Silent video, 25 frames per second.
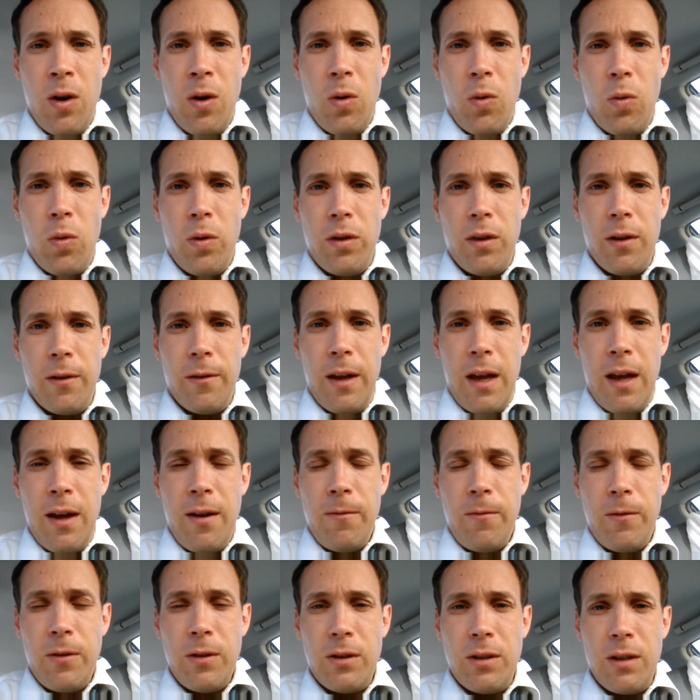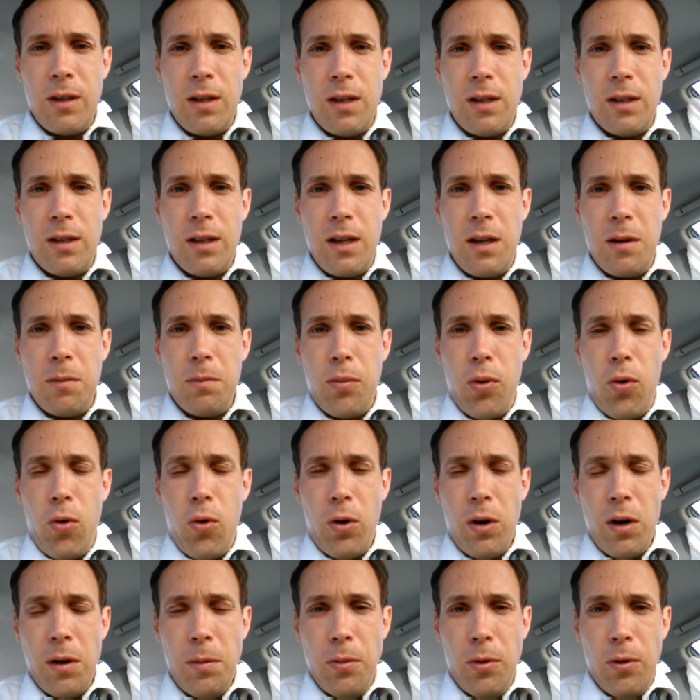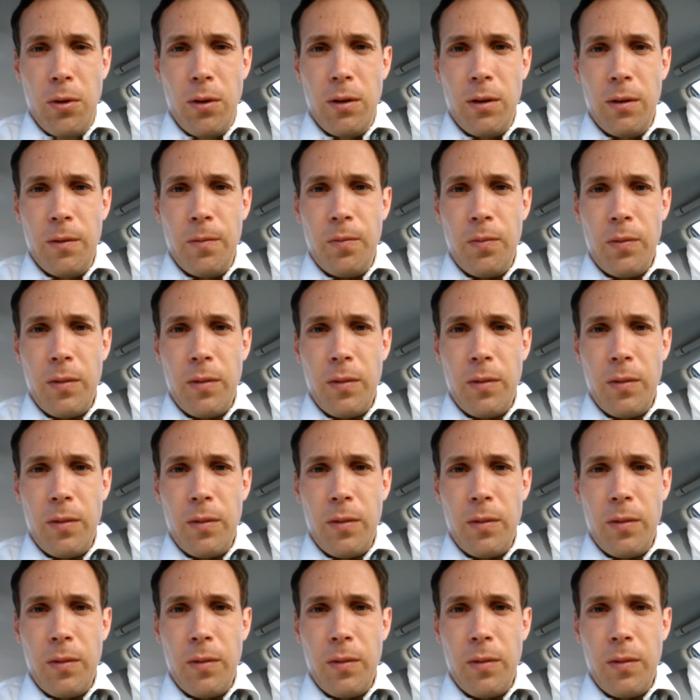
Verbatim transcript: with an emphasis in portable